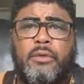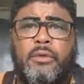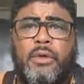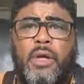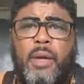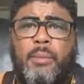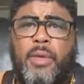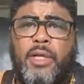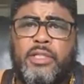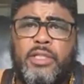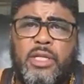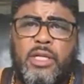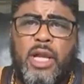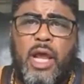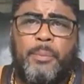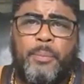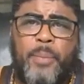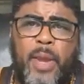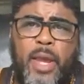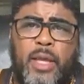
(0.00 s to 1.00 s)
How much can
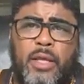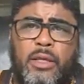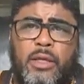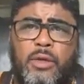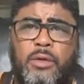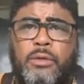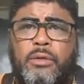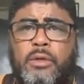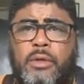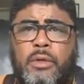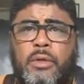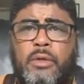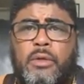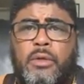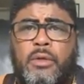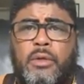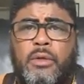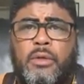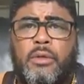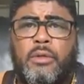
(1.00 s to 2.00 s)
I pay you
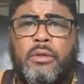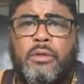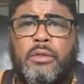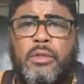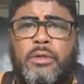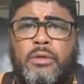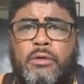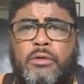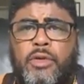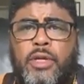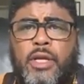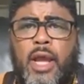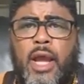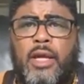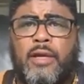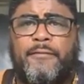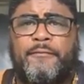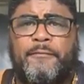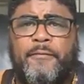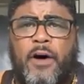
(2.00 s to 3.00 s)
to
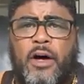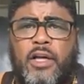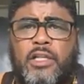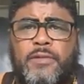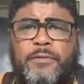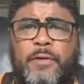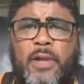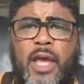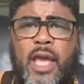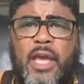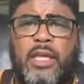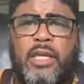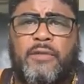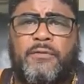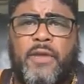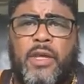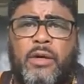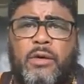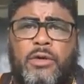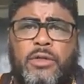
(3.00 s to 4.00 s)
create a false flag
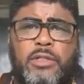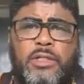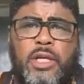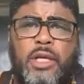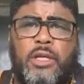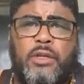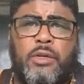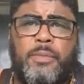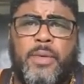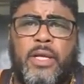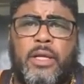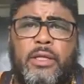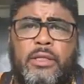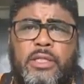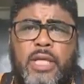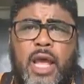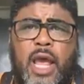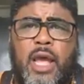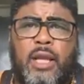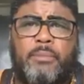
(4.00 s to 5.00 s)
event or say you've been
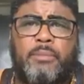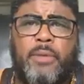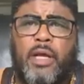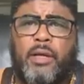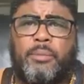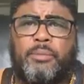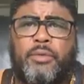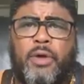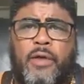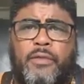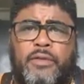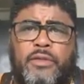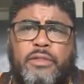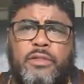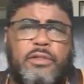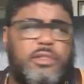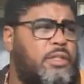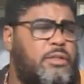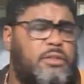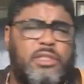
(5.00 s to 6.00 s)
attacked by the brothers?
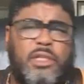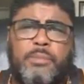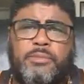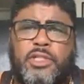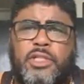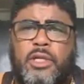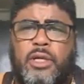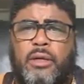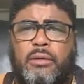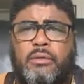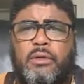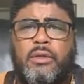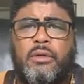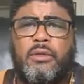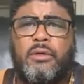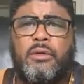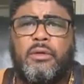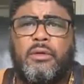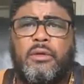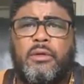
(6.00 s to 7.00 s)
You see some shit.
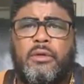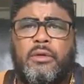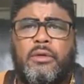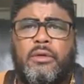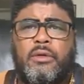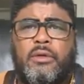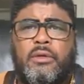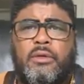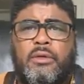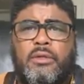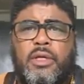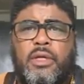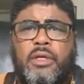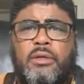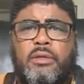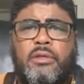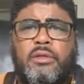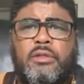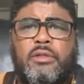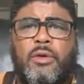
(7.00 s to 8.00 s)

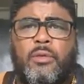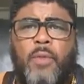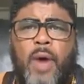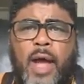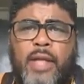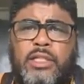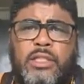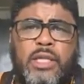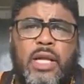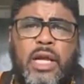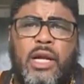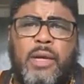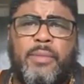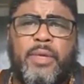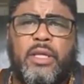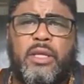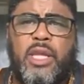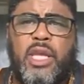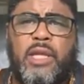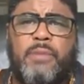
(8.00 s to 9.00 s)
See, so watch that I'm
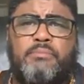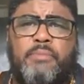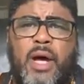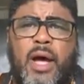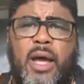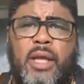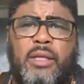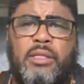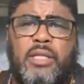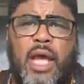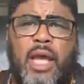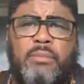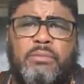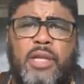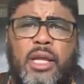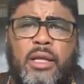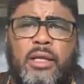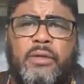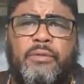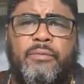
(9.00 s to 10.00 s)
a get mine type
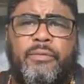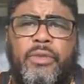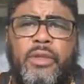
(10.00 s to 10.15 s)
nigga.